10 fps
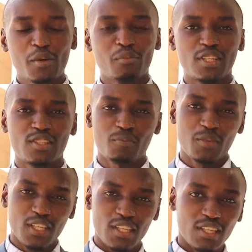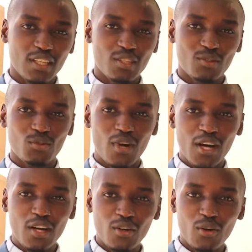but speaking is
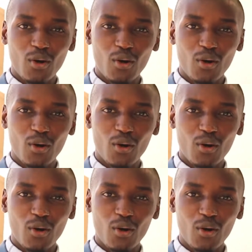one